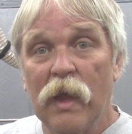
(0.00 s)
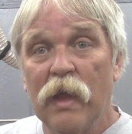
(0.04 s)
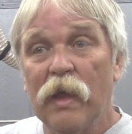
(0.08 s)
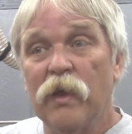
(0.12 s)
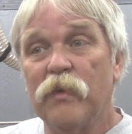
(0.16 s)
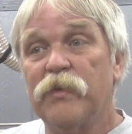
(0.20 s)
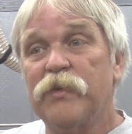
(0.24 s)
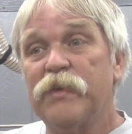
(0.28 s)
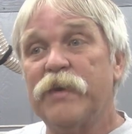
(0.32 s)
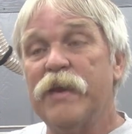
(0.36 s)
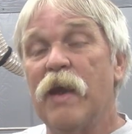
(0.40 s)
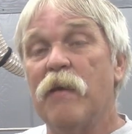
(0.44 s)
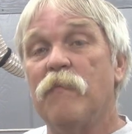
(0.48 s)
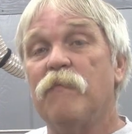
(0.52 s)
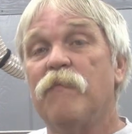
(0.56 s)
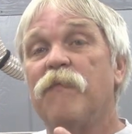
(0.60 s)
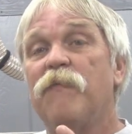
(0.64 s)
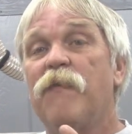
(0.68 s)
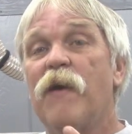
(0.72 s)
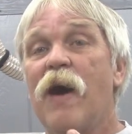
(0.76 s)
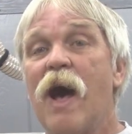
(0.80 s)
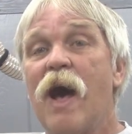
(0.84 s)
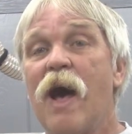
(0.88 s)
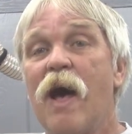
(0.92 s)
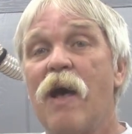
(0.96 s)
And step
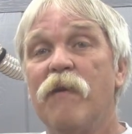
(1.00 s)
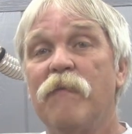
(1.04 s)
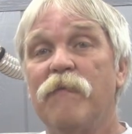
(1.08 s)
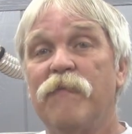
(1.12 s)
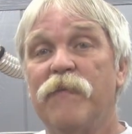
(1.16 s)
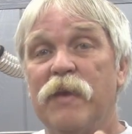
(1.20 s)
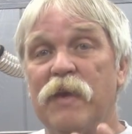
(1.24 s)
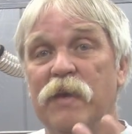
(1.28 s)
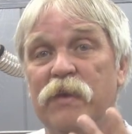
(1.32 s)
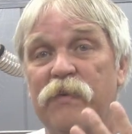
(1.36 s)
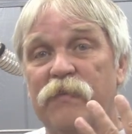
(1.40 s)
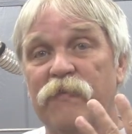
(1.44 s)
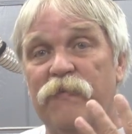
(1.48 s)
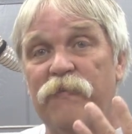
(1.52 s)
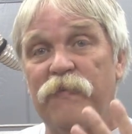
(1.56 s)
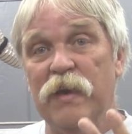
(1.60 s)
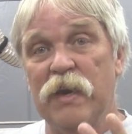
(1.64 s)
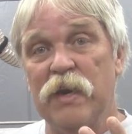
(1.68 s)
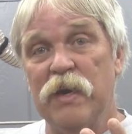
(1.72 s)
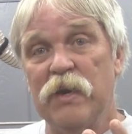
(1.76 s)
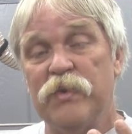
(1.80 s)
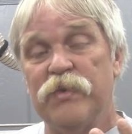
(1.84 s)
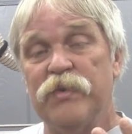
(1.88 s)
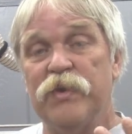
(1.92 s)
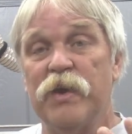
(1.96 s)
five is
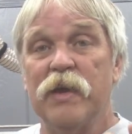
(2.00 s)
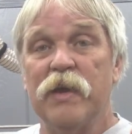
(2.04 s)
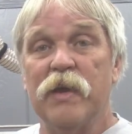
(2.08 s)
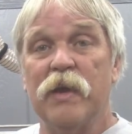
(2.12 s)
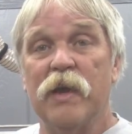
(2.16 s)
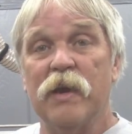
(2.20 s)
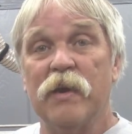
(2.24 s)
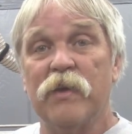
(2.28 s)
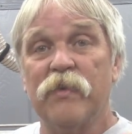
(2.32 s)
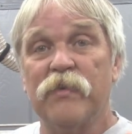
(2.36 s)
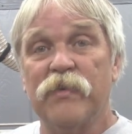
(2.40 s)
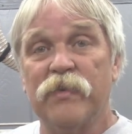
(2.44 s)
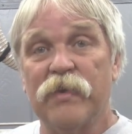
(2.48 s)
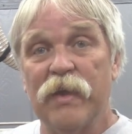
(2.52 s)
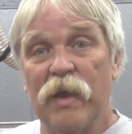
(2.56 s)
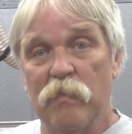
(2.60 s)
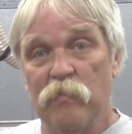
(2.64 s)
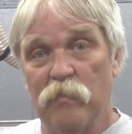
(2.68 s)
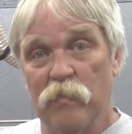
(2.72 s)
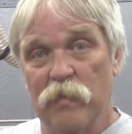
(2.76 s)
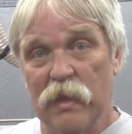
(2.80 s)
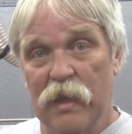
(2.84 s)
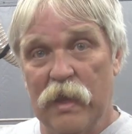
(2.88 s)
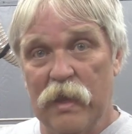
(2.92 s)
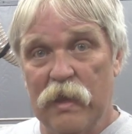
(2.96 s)
finishing and
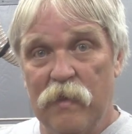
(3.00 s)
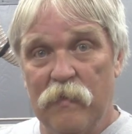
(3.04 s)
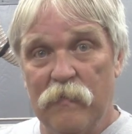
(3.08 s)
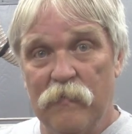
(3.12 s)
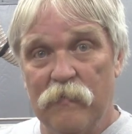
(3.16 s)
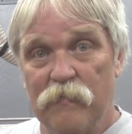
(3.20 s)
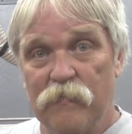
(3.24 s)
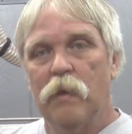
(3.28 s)
assembly.